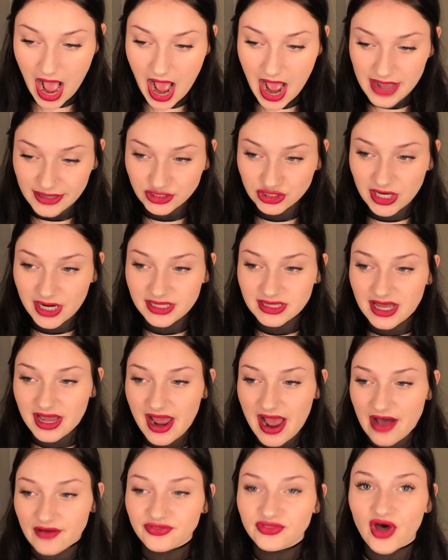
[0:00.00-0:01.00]
I tried
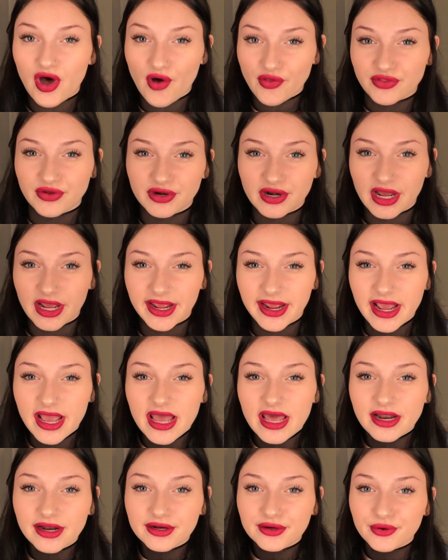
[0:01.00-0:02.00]
that out the other night,
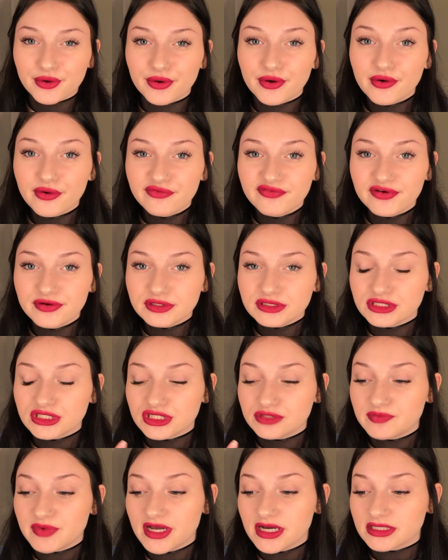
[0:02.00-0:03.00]
and I don't know if it was
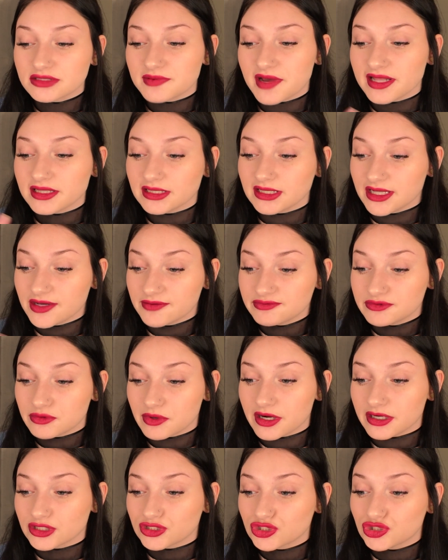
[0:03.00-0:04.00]
just because my lips
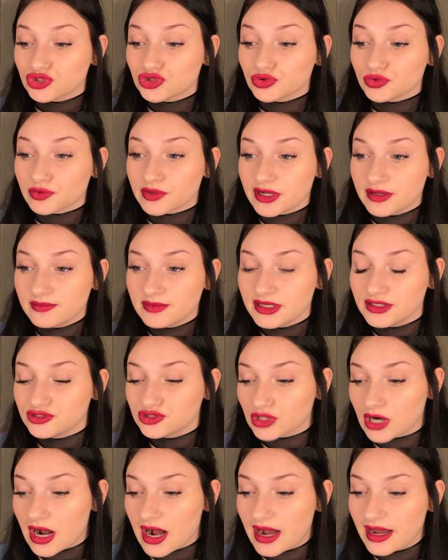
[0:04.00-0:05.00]
were extremely
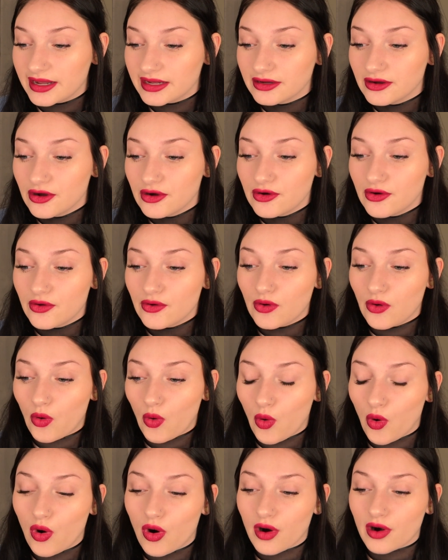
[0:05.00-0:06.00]
dry
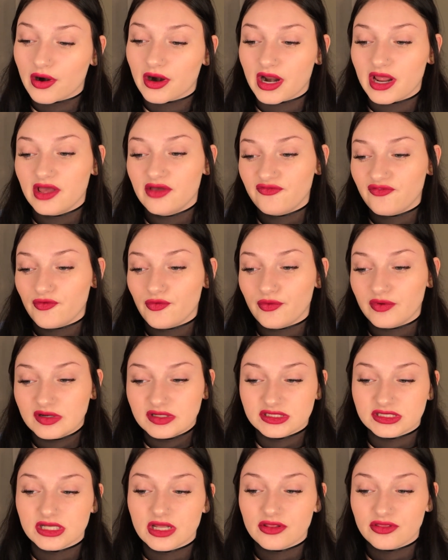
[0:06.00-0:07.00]
or if it
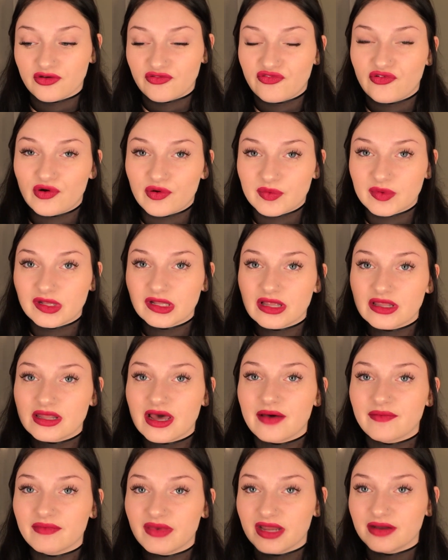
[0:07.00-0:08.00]
was the formula
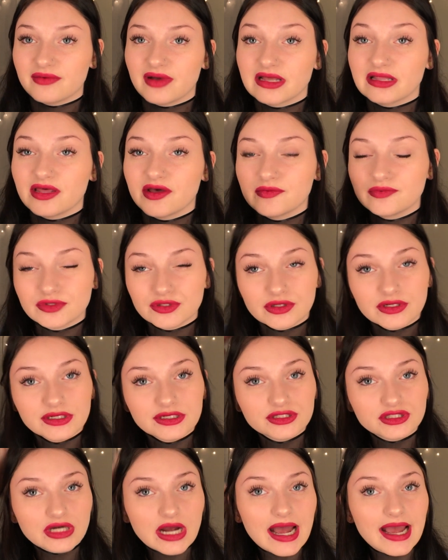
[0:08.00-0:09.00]
that made my lips
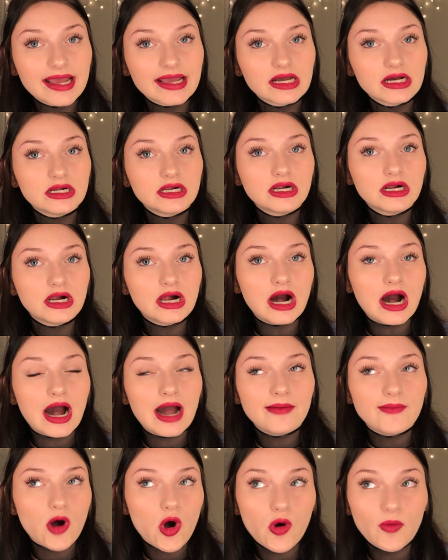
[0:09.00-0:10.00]
really dry.
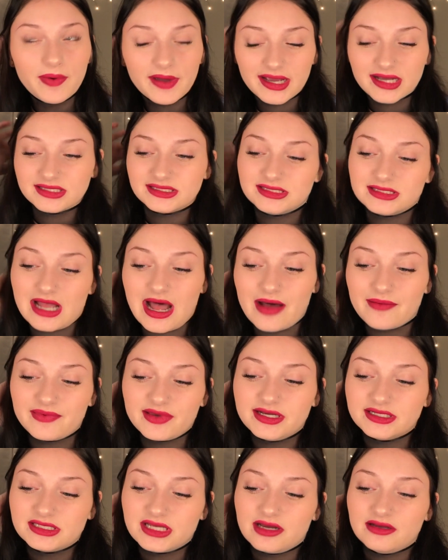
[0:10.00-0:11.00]
I'm hoping it's not,
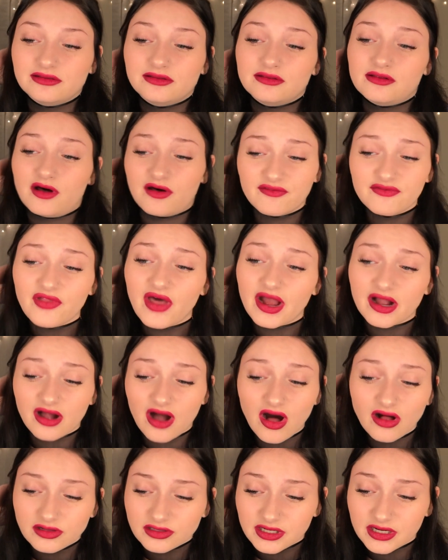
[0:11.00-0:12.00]
because I love that
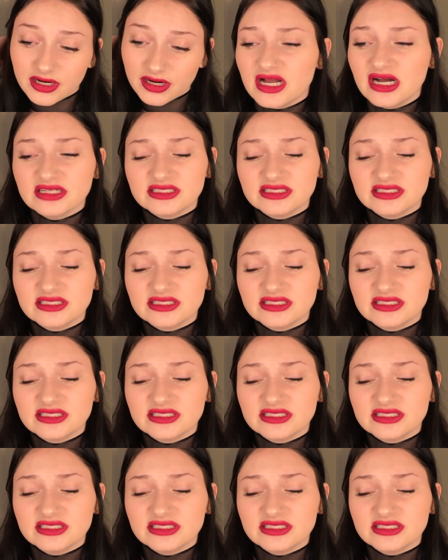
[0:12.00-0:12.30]
color.